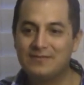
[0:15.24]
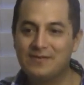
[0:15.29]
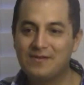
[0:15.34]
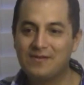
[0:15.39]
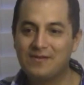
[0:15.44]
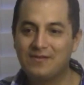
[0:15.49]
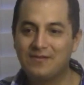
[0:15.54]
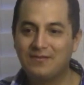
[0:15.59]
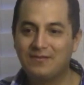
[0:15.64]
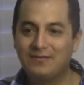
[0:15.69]

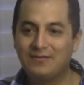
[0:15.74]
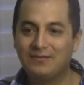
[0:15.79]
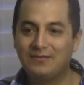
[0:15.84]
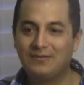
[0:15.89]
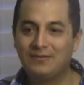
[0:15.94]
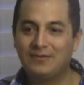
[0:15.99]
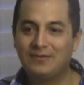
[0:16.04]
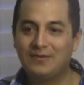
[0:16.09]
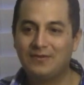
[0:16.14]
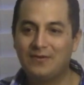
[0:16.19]
So what do you
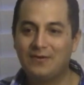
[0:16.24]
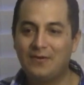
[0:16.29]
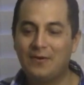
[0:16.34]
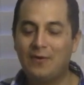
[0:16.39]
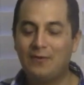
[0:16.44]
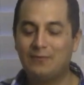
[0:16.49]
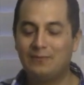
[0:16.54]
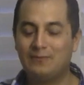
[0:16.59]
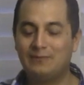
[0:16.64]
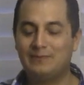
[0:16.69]
do
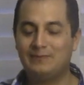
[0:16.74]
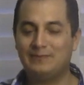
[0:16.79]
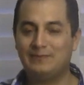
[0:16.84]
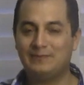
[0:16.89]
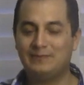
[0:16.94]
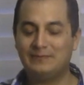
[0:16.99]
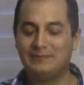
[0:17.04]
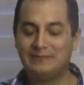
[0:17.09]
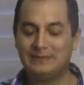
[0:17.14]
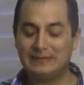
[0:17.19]
in,
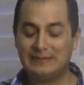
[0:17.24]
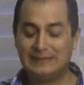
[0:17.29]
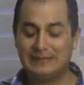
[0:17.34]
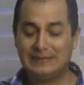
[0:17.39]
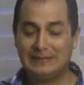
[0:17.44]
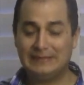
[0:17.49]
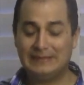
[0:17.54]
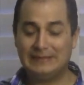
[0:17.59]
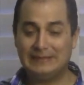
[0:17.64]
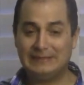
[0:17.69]

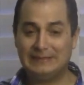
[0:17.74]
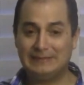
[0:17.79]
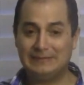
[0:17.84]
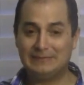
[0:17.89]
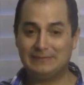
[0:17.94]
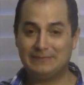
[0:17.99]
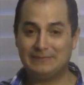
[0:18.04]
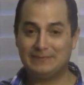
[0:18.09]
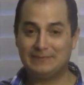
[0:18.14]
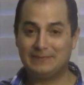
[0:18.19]
what is your
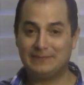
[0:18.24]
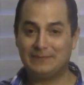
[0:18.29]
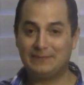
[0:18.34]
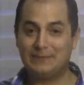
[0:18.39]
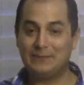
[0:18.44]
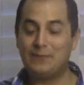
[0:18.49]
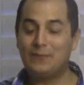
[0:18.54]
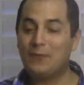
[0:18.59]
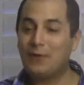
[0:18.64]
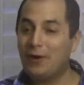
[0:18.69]
occupation?
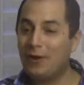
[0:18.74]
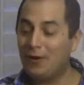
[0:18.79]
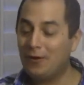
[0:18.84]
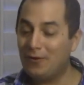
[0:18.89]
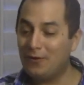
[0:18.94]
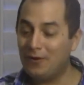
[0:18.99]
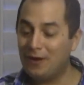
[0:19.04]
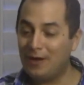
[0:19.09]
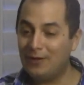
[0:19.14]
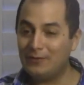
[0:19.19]

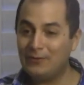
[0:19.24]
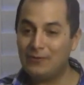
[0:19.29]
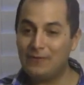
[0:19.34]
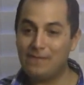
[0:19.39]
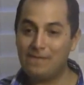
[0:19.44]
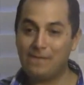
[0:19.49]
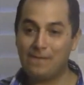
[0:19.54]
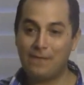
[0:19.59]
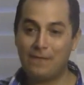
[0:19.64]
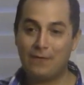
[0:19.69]
Well, I've
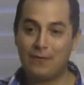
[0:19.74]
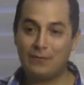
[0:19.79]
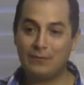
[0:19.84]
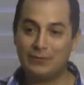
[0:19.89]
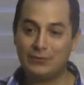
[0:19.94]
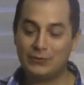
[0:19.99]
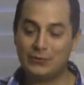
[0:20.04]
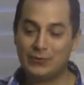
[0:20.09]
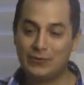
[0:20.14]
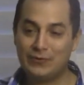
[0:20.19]
done for
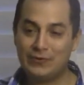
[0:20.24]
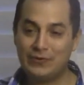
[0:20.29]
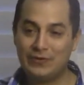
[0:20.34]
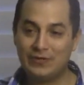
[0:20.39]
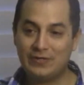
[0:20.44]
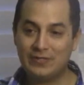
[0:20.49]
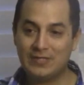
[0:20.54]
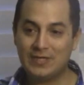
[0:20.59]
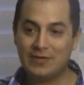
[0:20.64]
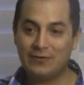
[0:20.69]
over 12
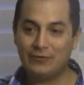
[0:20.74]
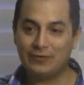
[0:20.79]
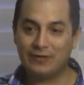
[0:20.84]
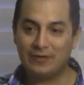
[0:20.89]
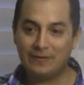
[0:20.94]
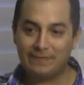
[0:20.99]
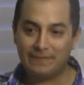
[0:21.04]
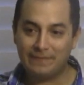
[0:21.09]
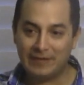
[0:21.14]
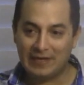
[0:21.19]
years
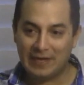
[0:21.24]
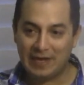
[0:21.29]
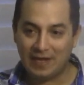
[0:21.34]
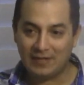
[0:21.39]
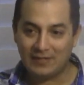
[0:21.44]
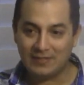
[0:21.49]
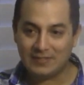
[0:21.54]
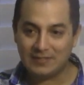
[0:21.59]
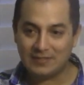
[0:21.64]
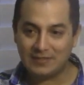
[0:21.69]
healthcare
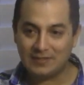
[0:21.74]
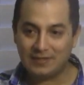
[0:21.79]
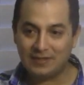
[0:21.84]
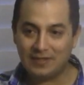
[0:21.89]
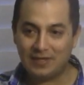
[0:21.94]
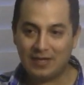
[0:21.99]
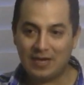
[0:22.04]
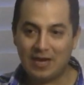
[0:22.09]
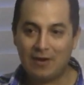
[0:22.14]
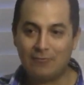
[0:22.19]
finance
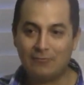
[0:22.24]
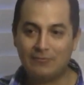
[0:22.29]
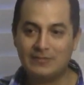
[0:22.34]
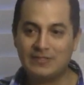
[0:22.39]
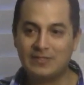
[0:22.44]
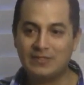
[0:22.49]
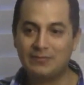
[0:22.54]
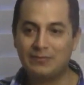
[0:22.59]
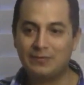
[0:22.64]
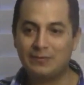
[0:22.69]
and account
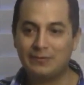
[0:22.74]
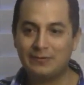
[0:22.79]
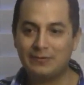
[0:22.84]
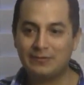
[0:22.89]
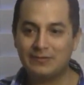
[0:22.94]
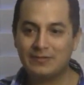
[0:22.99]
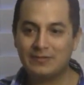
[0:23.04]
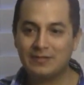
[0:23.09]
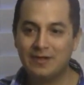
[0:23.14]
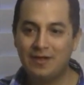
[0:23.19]

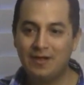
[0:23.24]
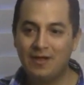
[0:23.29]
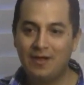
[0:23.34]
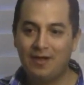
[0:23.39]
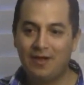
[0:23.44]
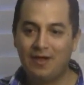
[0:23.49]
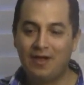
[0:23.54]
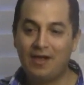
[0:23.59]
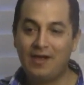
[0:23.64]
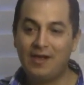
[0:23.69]
receivables,
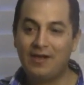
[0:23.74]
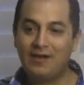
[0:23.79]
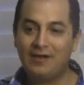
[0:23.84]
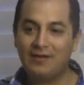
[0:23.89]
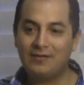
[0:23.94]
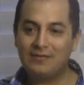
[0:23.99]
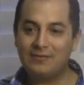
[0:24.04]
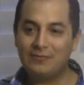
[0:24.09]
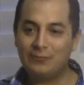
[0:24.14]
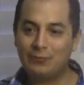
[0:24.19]

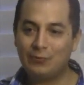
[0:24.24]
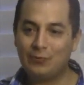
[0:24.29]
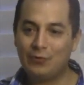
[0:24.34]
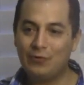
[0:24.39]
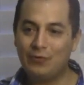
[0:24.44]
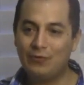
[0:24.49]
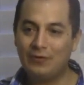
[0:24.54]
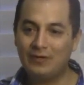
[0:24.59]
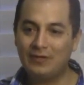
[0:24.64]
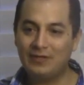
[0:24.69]
and
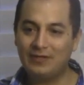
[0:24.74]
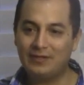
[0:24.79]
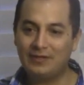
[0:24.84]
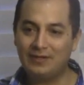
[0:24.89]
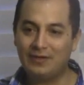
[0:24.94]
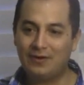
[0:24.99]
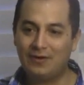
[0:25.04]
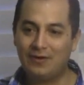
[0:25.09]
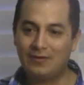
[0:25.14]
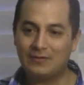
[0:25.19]

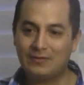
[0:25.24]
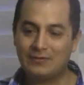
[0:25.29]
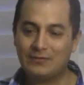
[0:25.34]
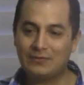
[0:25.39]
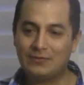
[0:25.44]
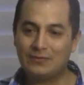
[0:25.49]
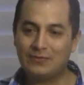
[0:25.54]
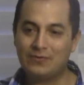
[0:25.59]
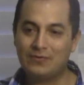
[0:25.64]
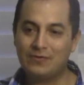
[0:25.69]
currently
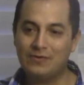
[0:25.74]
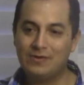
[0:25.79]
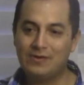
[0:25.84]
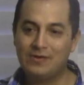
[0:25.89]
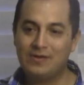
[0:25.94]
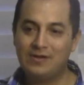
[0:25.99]
also